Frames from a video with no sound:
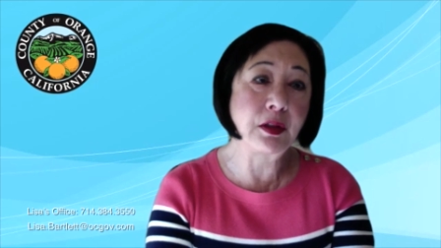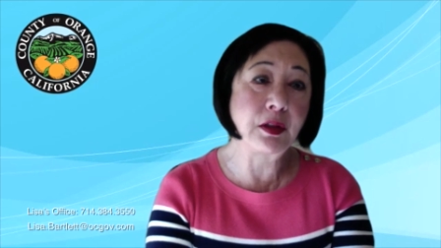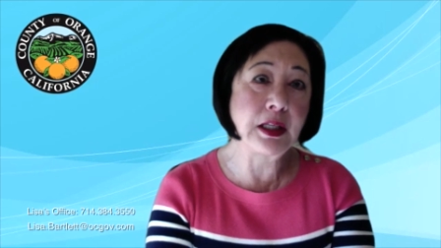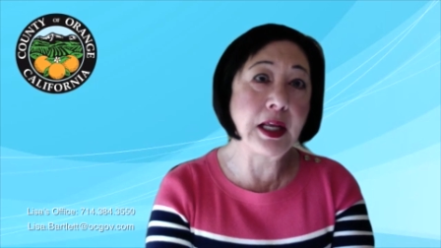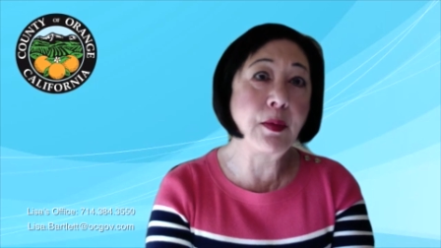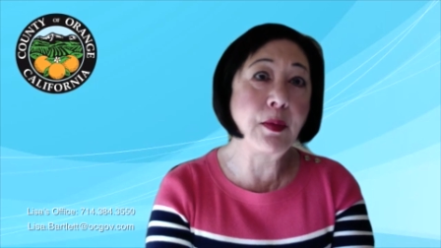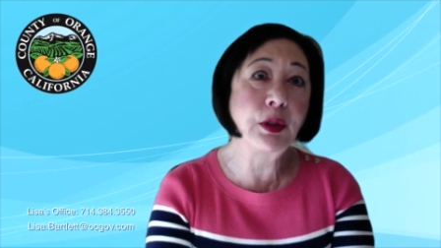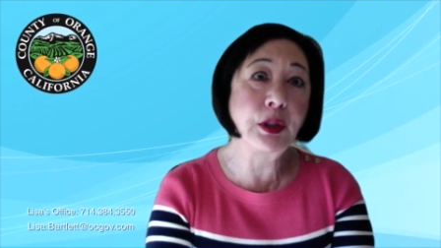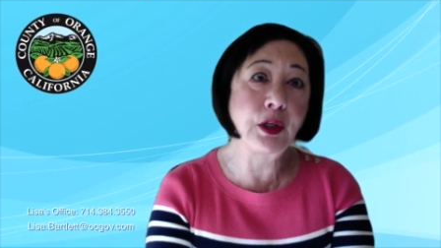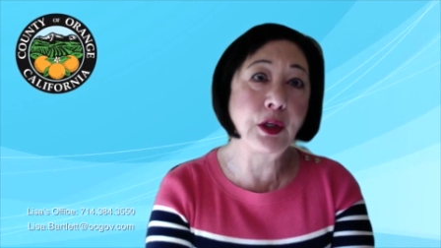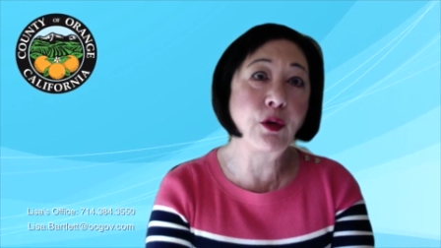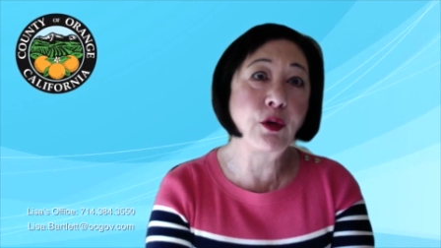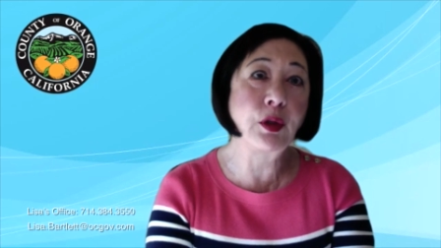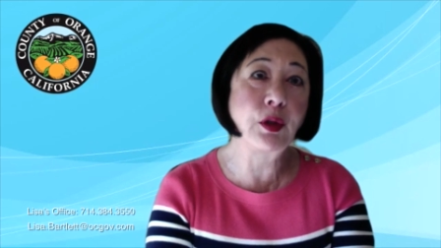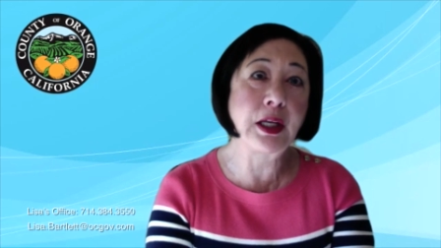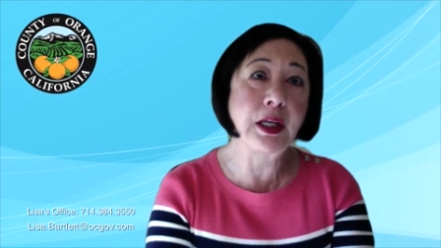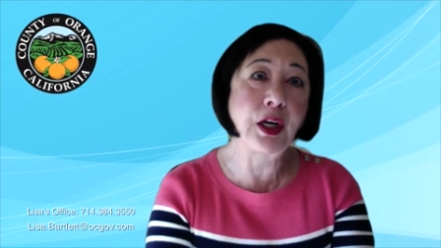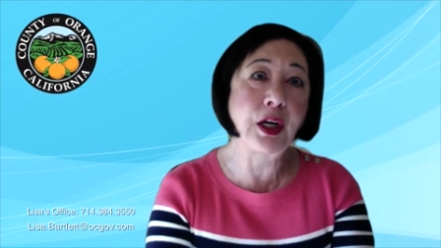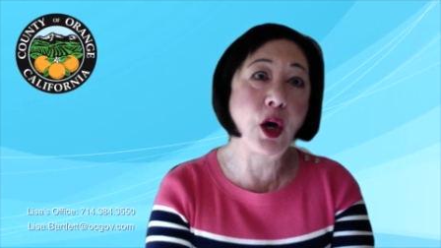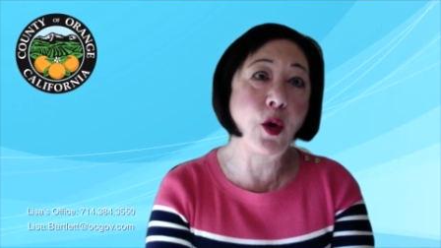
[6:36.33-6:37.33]
they will
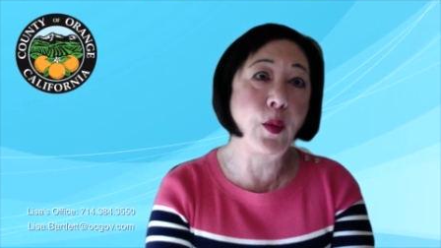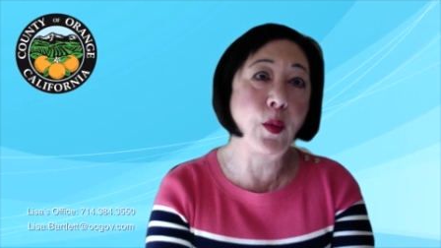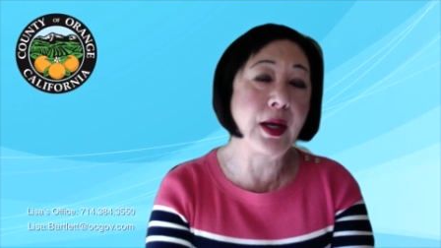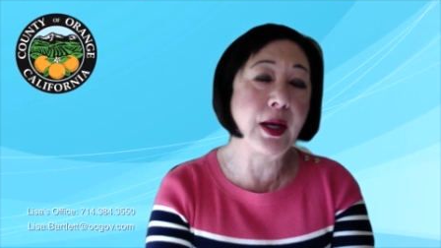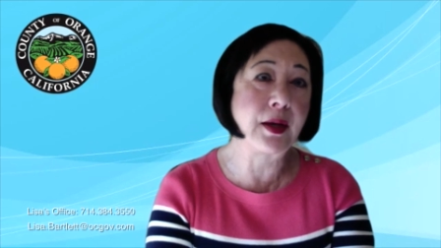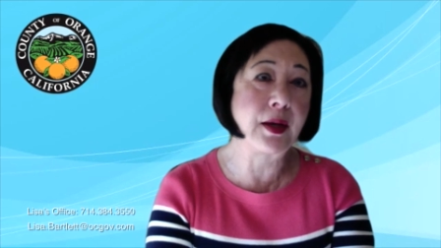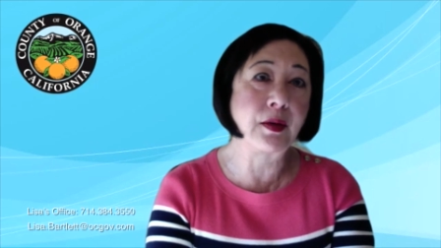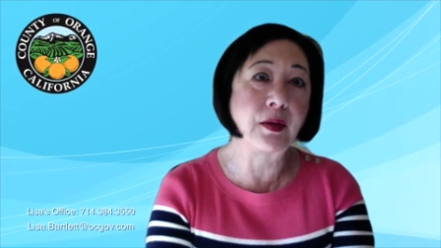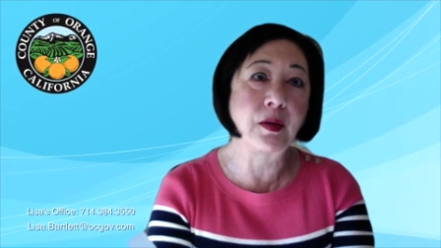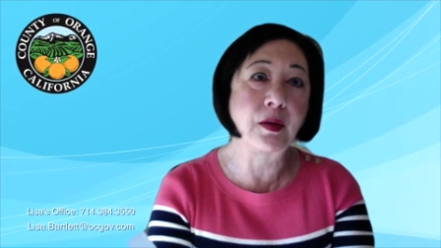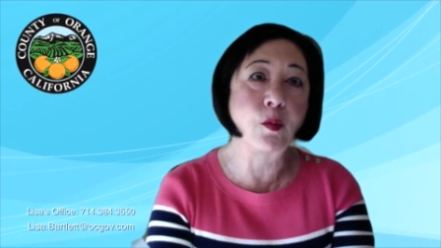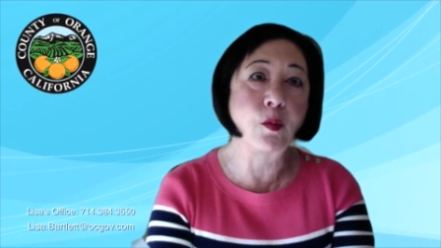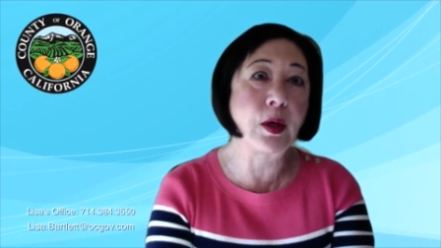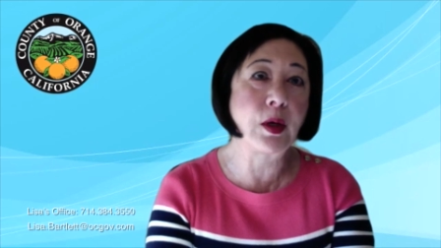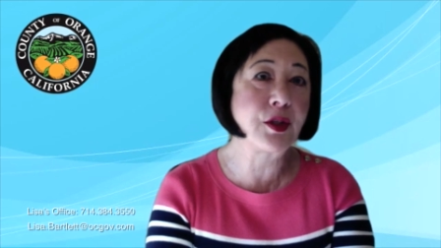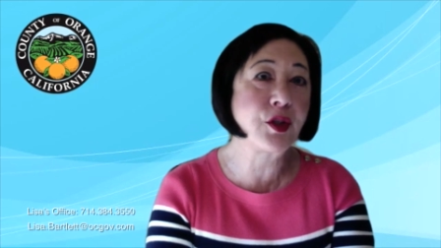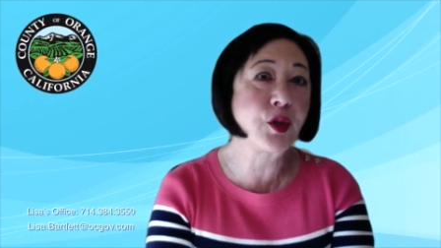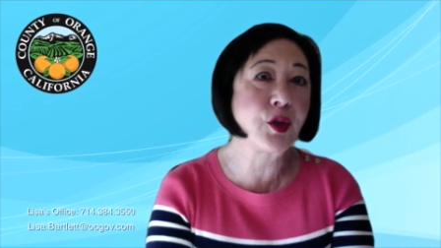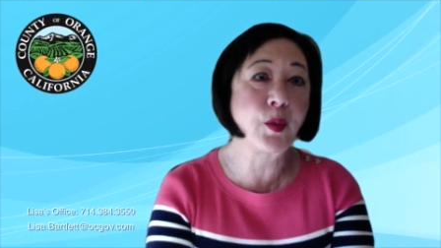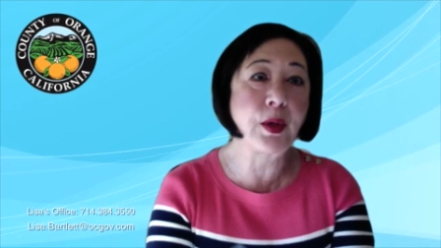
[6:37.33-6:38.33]
literally go in
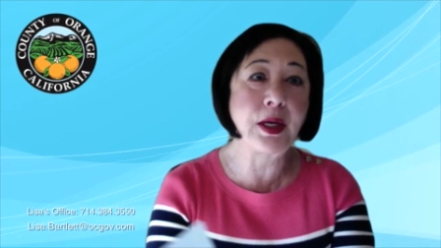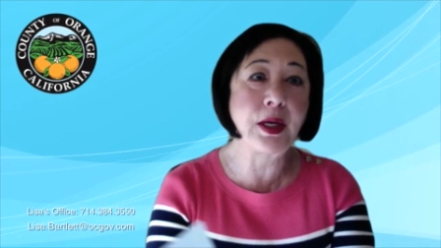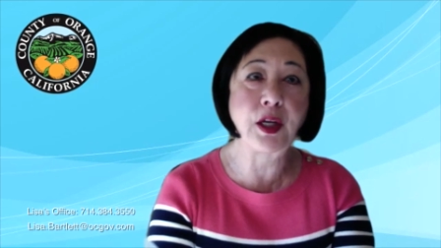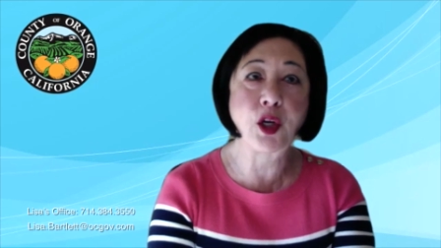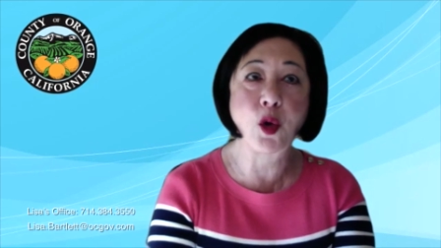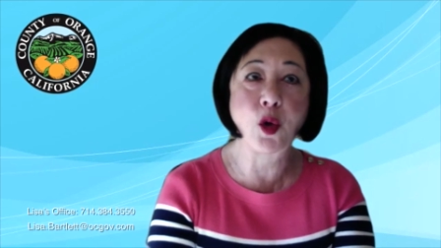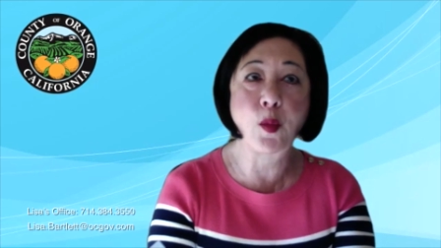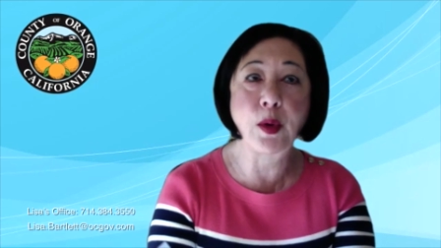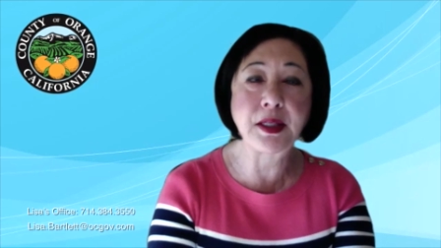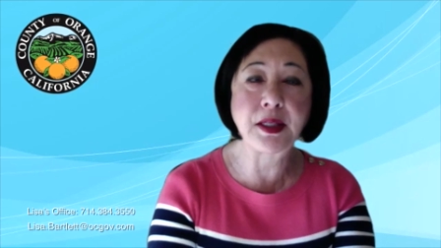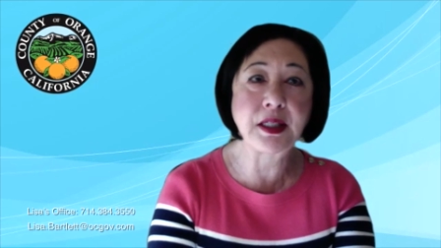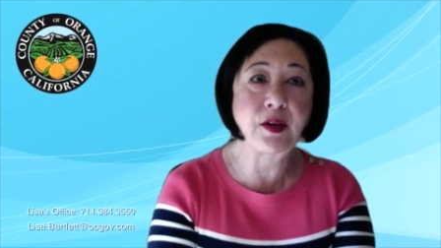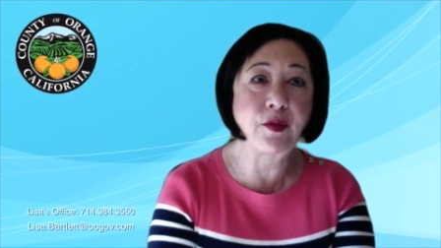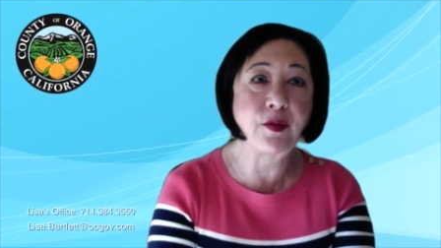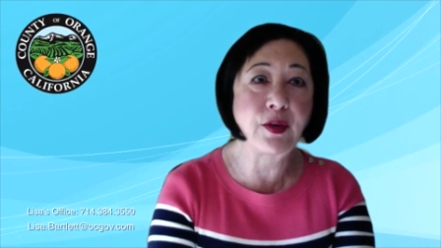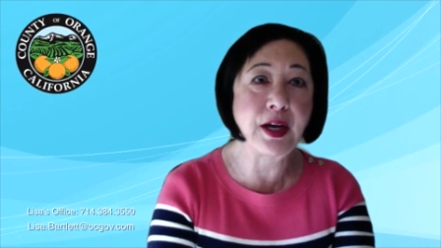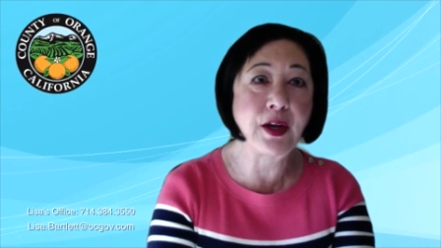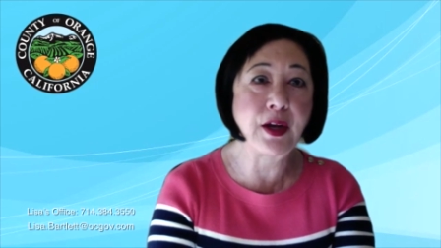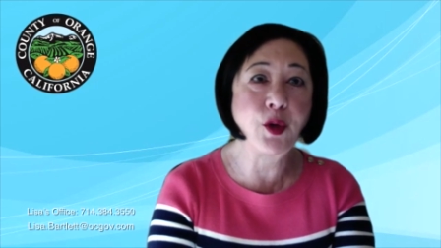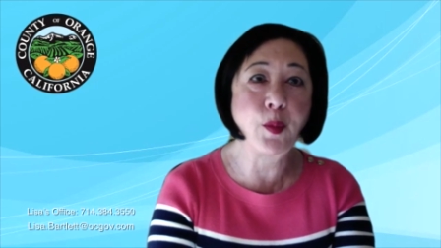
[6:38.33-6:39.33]
once a week or once
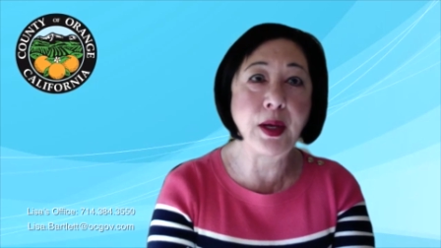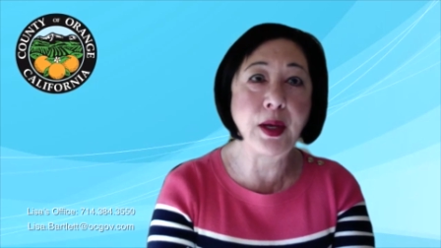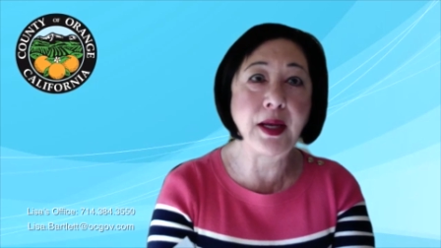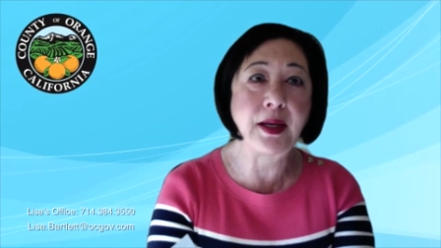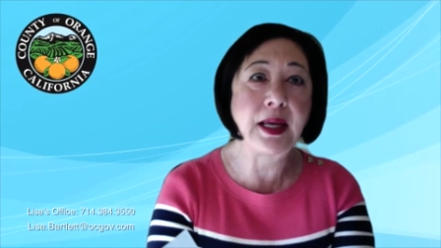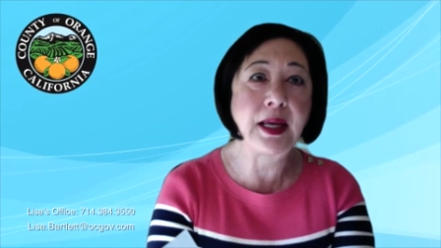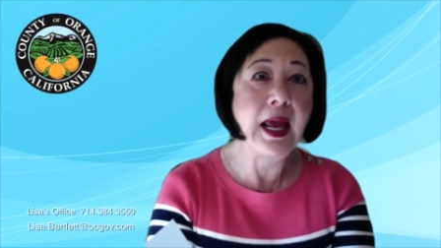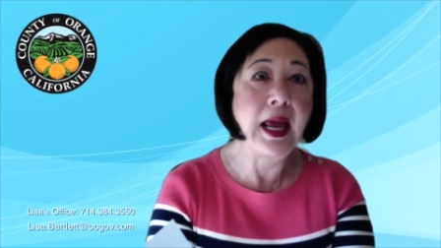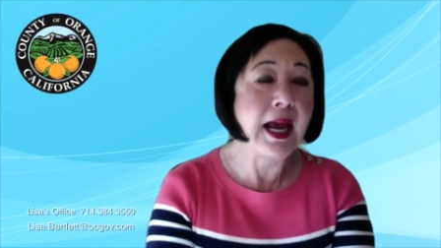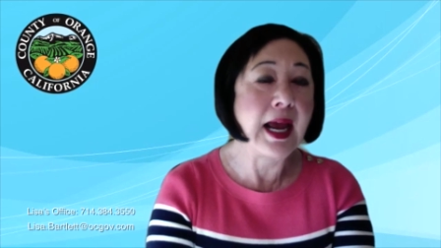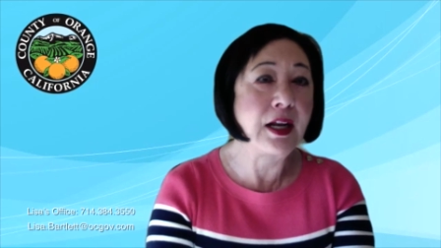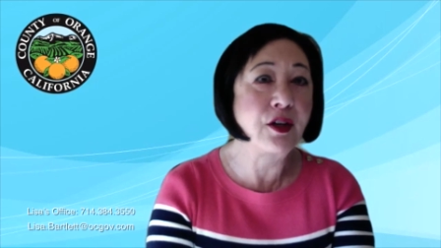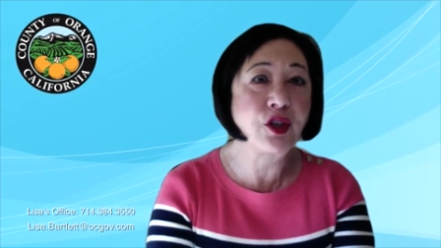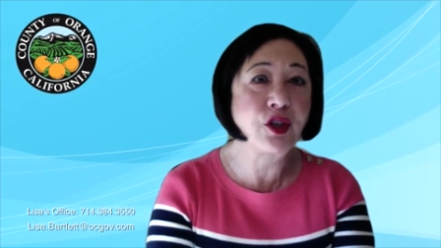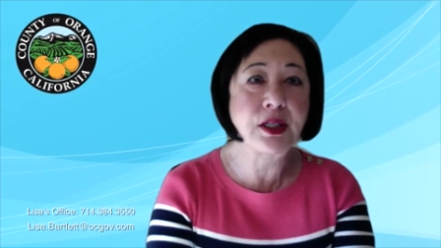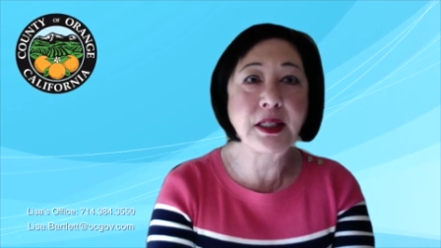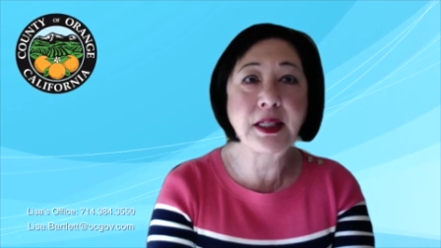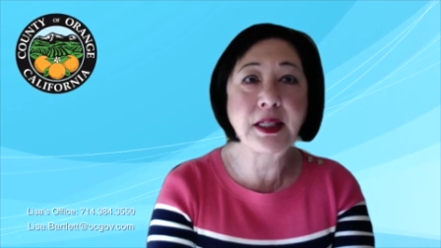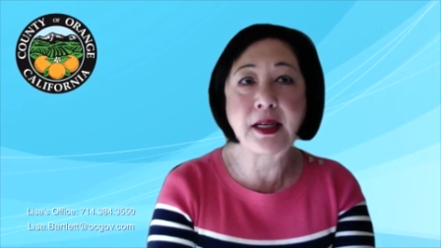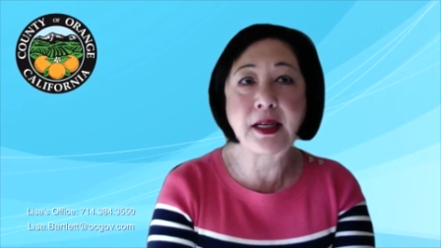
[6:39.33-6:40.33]
every other week and
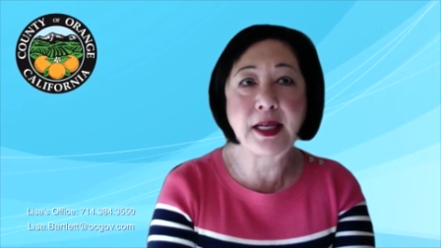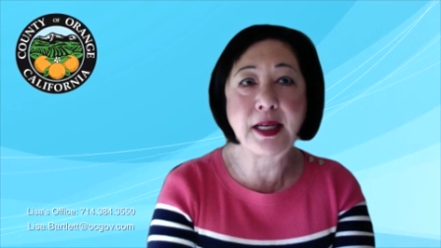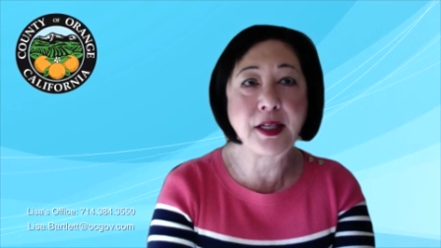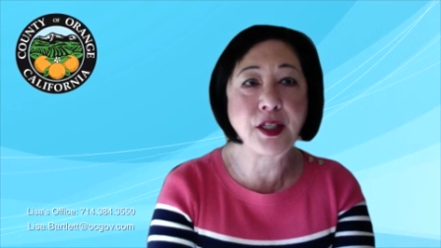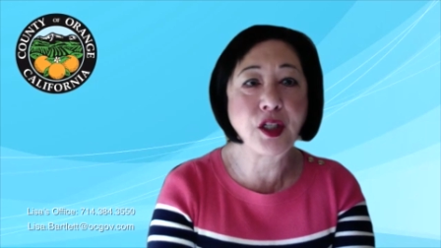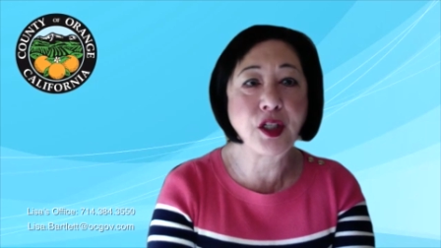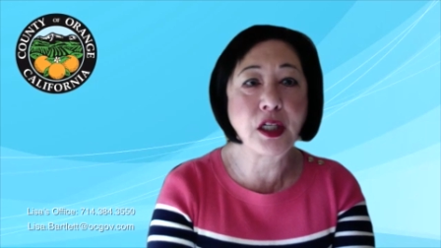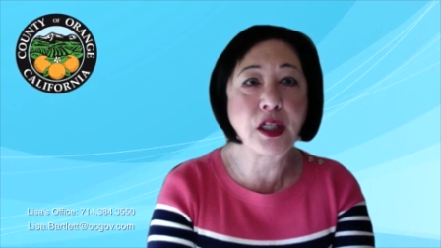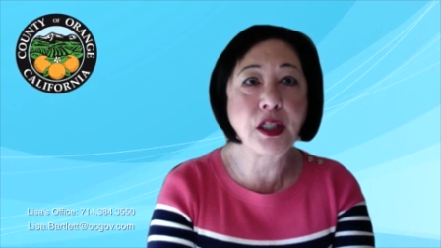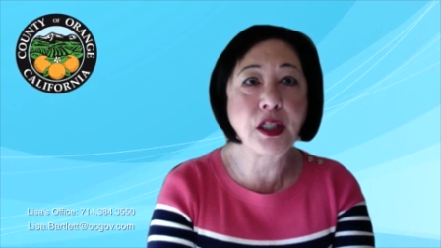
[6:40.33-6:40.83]
just get tested.